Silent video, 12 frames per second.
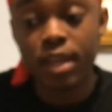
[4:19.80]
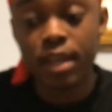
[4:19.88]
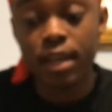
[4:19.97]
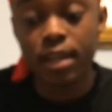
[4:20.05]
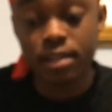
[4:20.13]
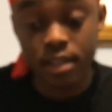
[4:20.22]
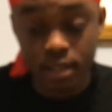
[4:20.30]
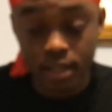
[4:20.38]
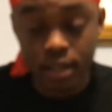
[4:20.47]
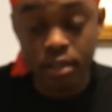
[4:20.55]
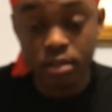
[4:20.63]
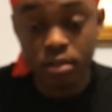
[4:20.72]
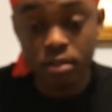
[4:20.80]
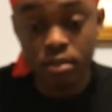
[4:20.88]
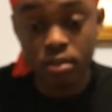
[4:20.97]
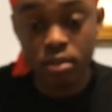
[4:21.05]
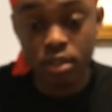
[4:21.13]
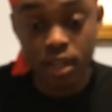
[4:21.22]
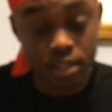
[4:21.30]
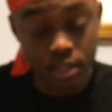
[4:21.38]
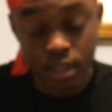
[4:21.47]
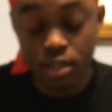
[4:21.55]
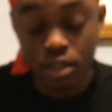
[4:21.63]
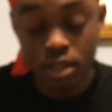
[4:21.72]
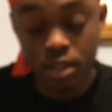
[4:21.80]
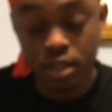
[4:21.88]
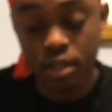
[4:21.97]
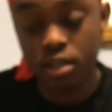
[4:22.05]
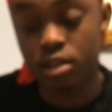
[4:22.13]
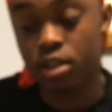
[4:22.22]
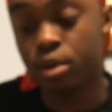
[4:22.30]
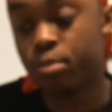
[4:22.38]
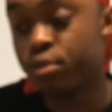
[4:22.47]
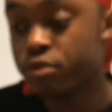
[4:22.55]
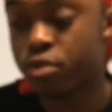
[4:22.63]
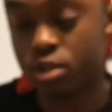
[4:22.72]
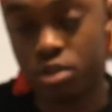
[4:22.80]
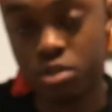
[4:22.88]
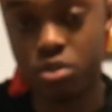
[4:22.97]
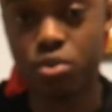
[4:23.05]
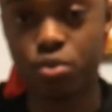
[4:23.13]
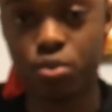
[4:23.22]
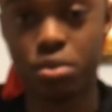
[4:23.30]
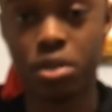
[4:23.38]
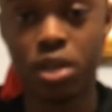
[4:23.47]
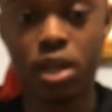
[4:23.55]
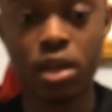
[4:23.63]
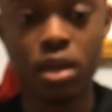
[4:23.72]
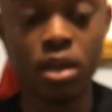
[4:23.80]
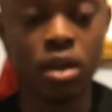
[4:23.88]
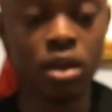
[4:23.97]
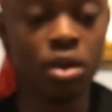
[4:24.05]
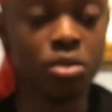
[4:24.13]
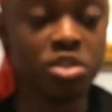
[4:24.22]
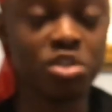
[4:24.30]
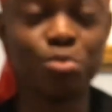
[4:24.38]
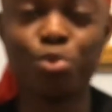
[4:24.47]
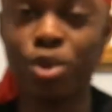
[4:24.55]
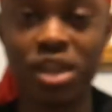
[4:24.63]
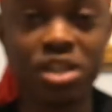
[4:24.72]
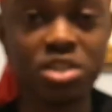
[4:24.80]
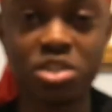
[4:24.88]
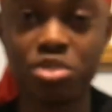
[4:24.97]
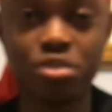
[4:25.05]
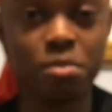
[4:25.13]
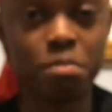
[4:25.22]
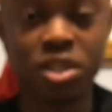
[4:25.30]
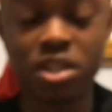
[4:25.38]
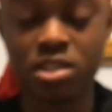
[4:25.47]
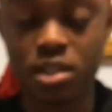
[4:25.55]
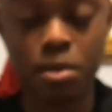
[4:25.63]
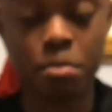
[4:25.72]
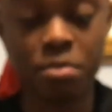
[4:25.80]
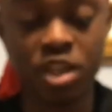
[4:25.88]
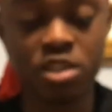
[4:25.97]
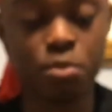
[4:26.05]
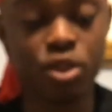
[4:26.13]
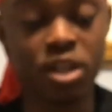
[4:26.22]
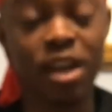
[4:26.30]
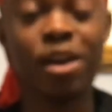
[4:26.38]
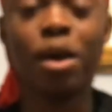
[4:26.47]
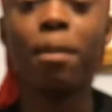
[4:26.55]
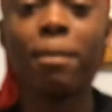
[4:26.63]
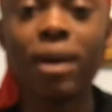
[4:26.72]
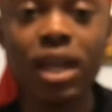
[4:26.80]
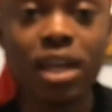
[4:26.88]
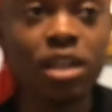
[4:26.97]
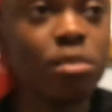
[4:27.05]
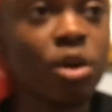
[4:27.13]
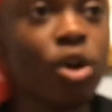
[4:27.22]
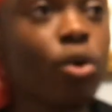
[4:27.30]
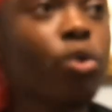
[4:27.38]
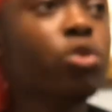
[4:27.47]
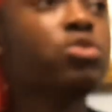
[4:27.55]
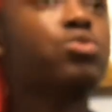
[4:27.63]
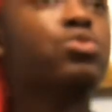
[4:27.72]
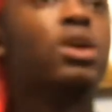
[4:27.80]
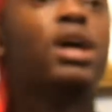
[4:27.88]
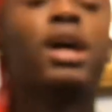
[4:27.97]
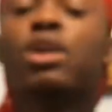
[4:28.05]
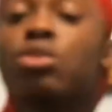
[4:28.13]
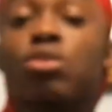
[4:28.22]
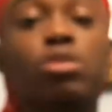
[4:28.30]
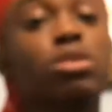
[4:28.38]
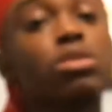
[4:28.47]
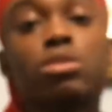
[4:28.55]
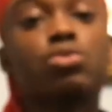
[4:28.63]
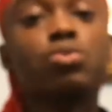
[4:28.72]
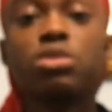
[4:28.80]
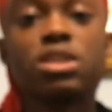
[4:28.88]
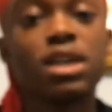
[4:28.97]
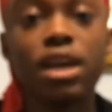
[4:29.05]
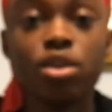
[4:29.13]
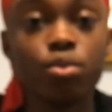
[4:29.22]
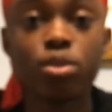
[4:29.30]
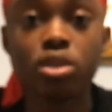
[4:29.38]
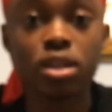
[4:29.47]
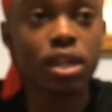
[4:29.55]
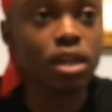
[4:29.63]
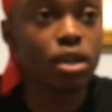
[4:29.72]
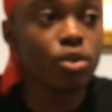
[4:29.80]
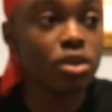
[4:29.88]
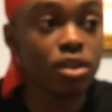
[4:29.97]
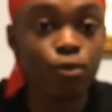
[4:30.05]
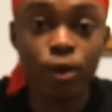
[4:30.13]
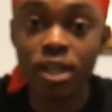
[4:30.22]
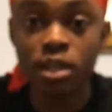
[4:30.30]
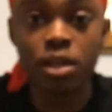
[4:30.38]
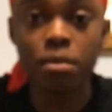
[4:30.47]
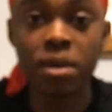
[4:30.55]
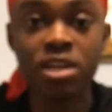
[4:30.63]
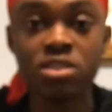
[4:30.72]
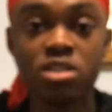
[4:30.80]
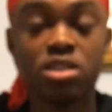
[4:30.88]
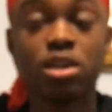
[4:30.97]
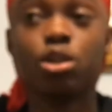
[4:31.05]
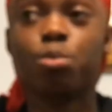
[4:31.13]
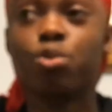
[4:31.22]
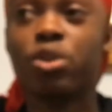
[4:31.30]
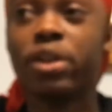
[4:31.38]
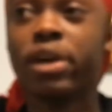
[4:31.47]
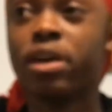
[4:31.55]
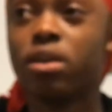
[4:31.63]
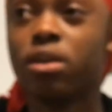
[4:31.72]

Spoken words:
in year 9, like, at the end of year 9, and then I moved to a new school, which is more engineering based, STEM based. But like, in my old school, I don't talk to anyone that on a regular basis anymore. Like,